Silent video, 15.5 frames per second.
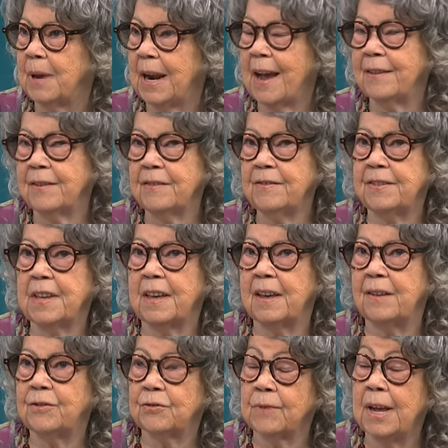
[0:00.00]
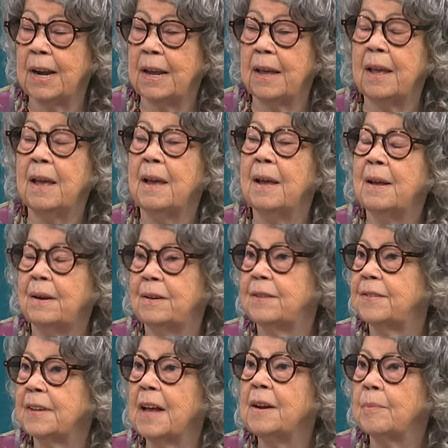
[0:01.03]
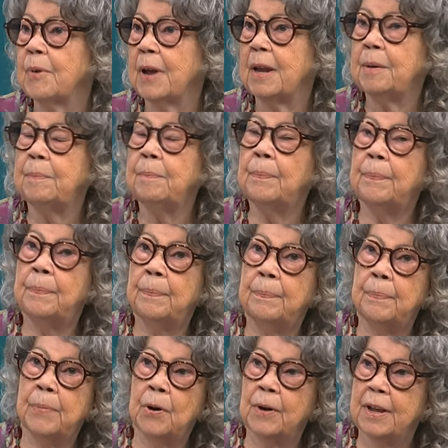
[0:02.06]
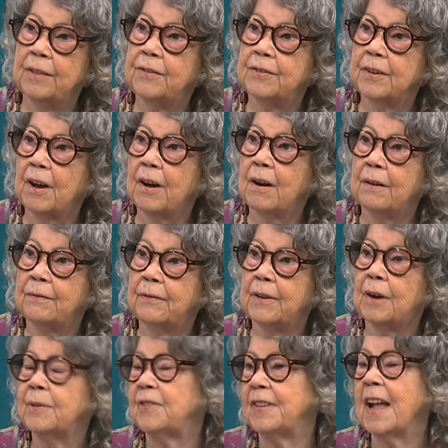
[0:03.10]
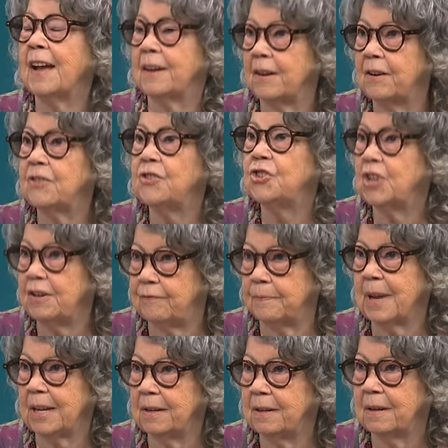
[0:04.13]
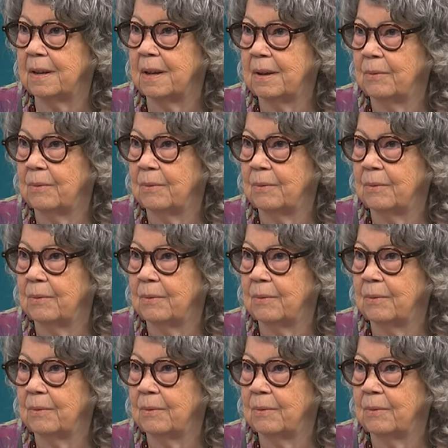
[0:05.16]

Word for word: But as I say, it's really to celebrate poets of outstanding achievement.